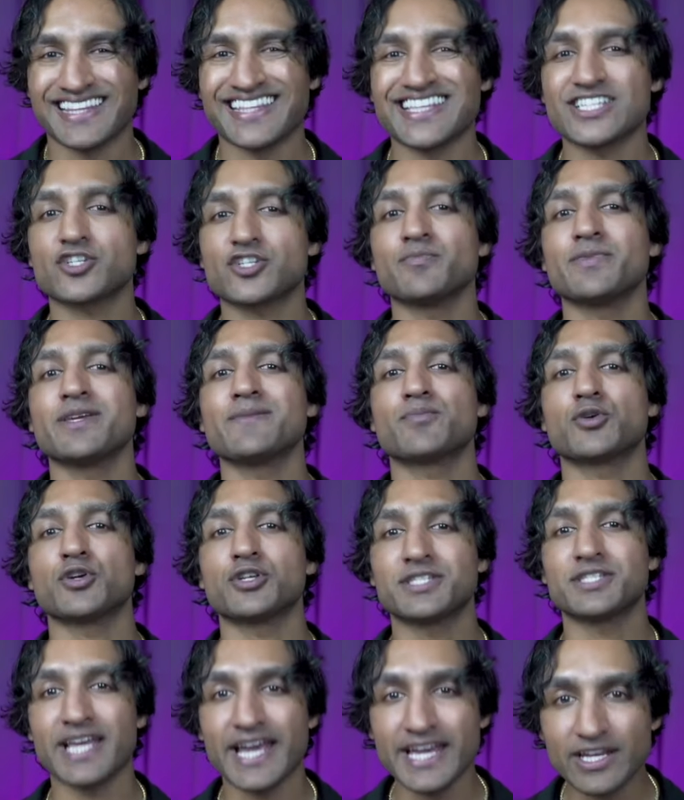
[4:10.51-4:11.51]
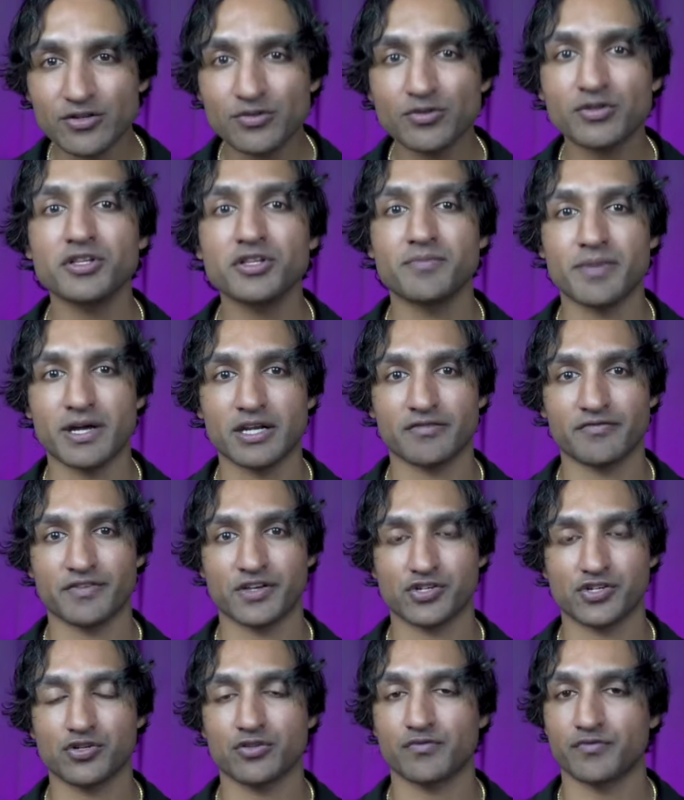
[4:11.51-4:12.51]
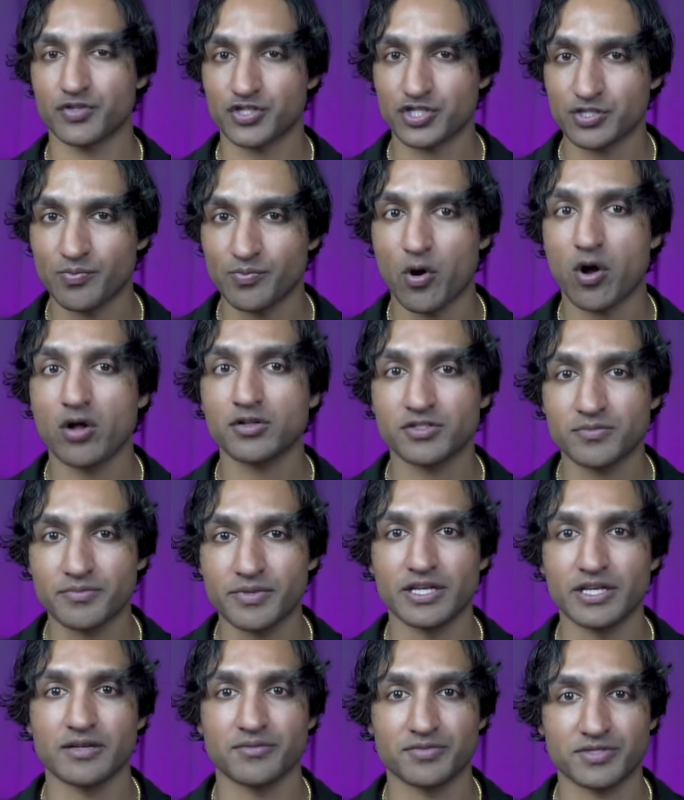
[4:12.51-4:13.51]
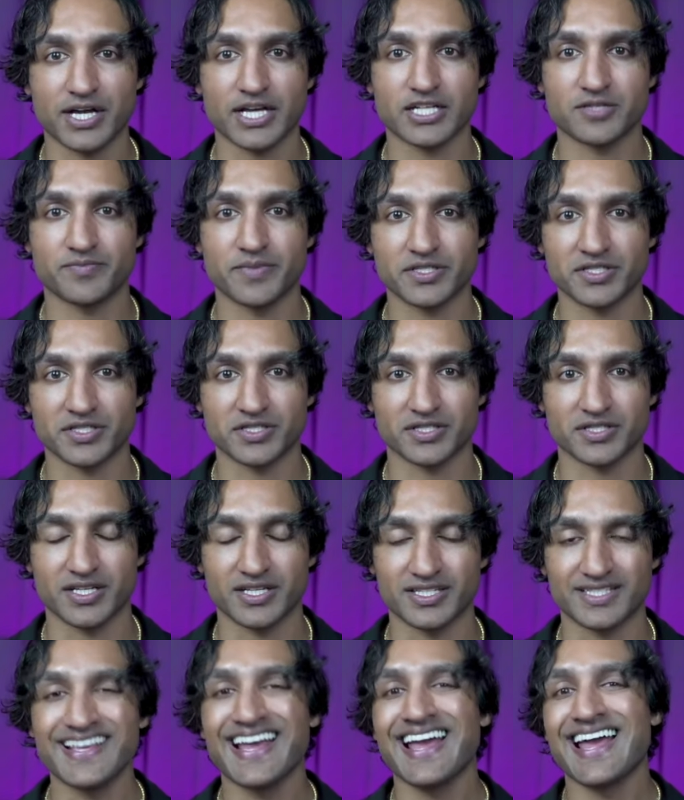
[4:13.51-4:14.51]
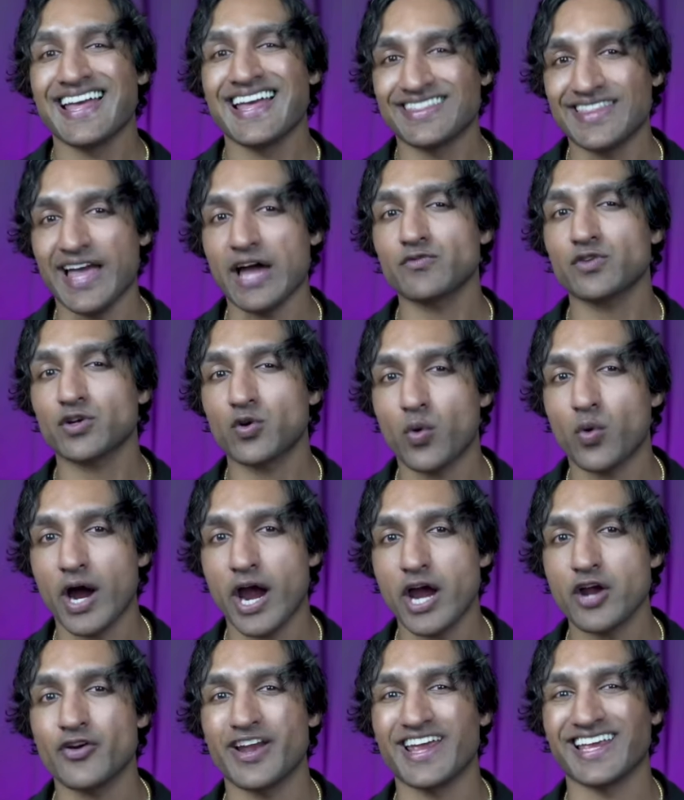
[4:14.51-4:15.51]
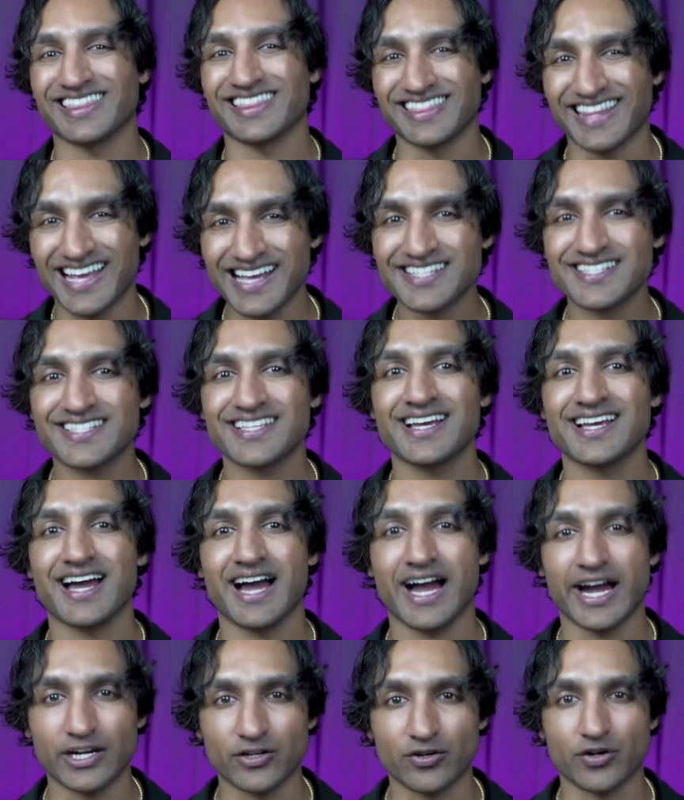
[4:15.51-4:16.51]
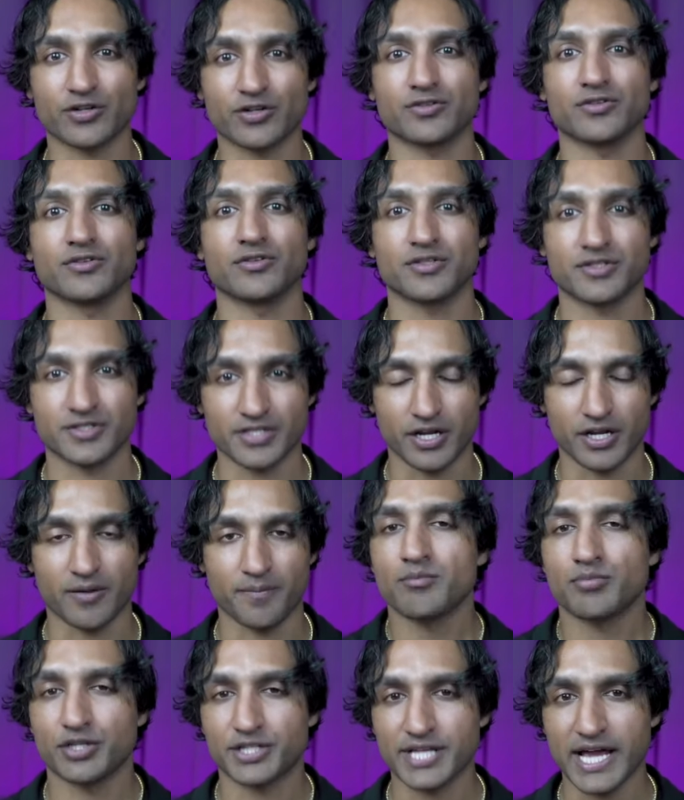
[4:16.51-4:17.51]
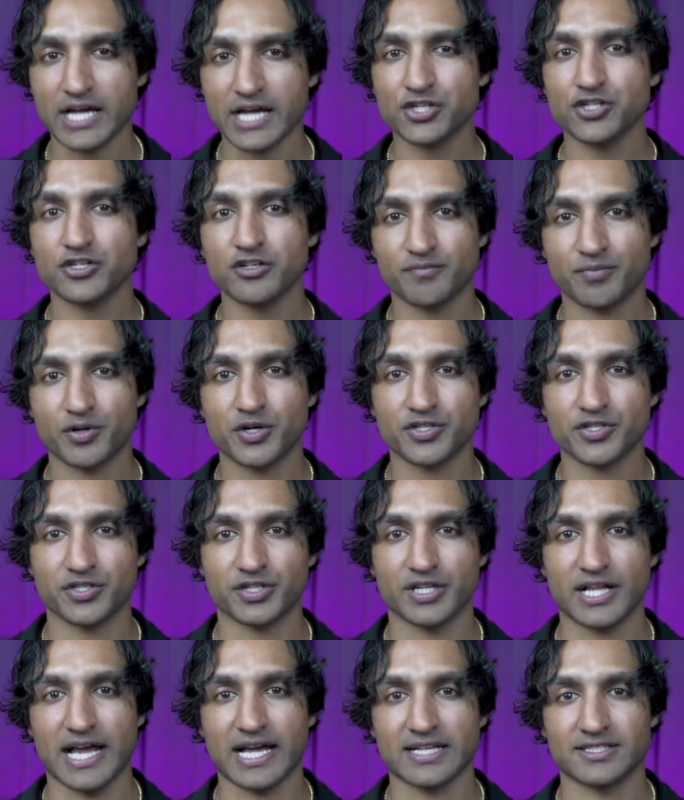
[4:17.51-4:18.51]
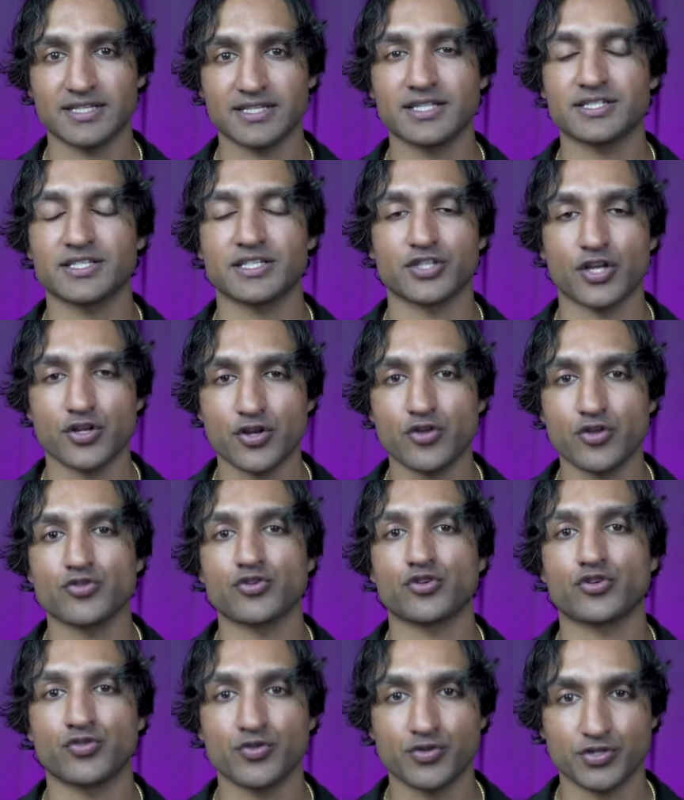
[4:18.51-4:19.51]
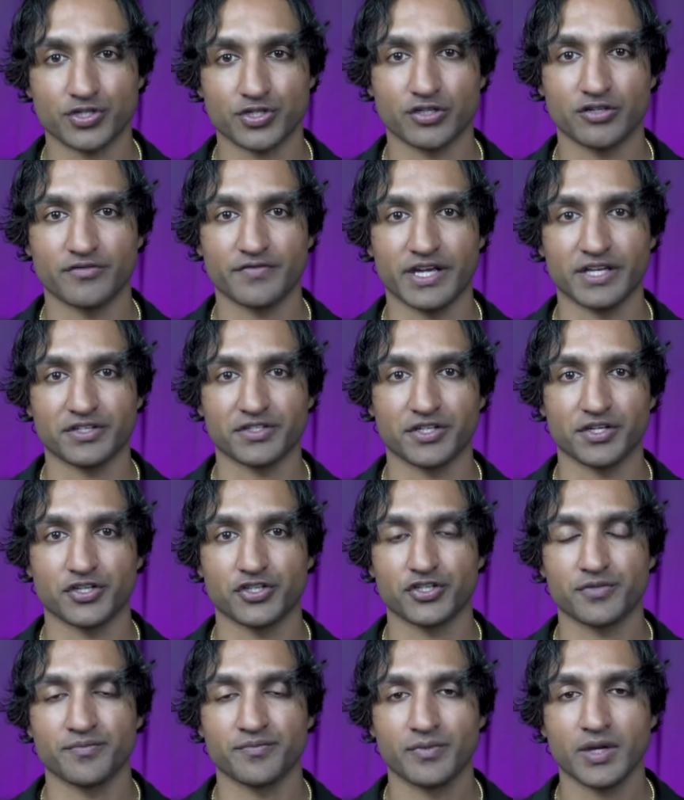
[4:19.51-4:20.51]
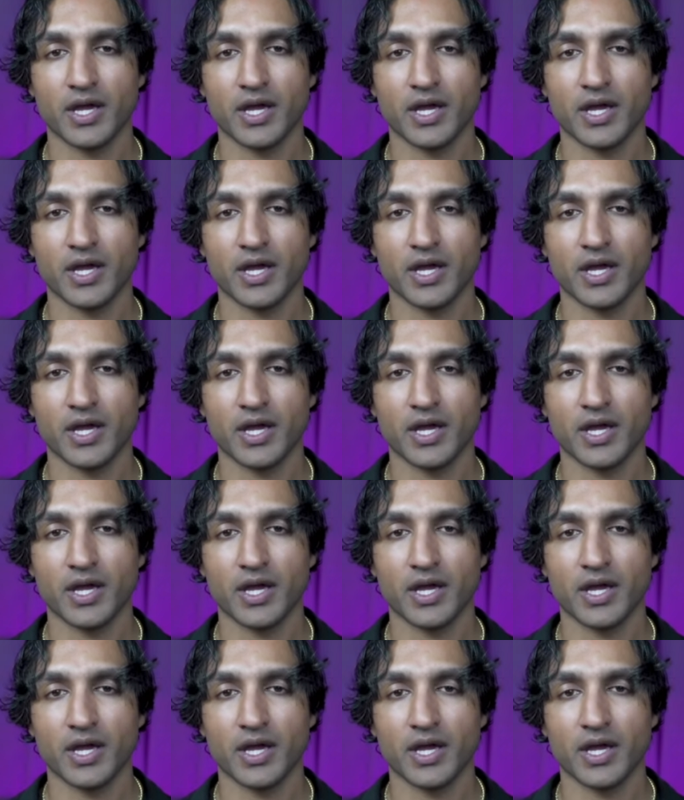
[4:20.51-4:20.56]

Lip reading: This can be particularly beneficial for small to medium-sized businesses that require a less hierarchical setup. Protection of personal assets is another crucial advantage.